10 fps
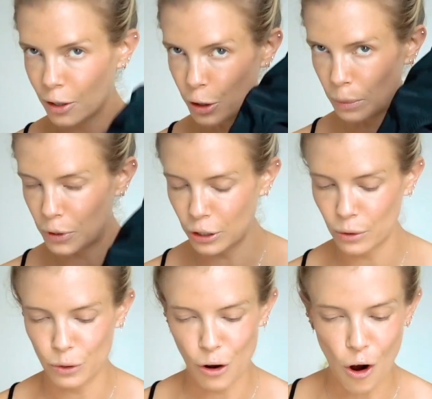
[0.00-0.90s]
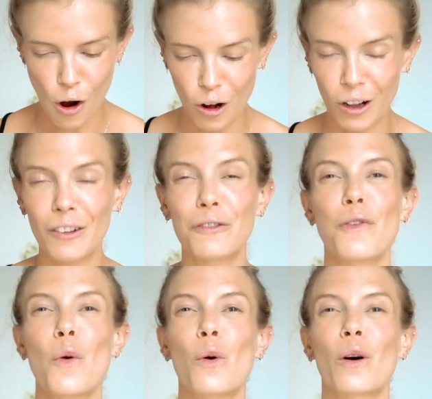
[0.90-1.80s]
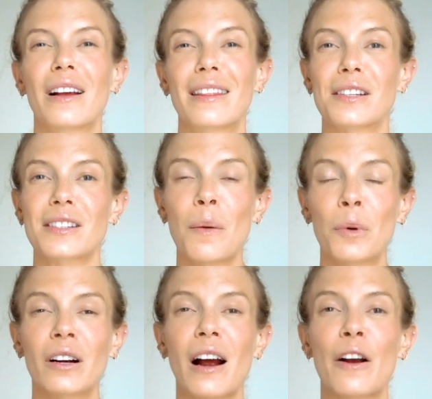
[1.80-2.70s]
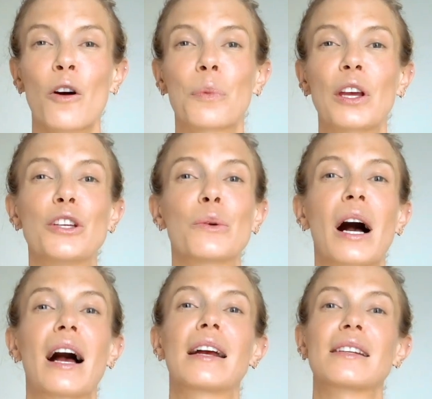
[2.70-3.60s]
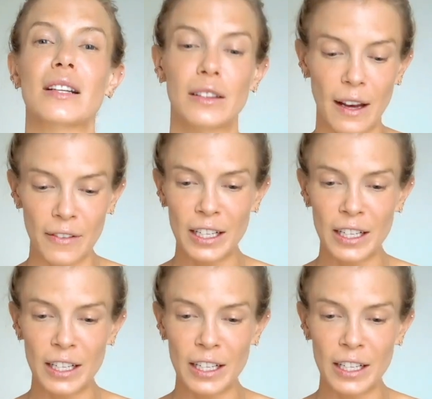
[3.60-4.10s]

swimsuit haul for the summer. I hope that you guys love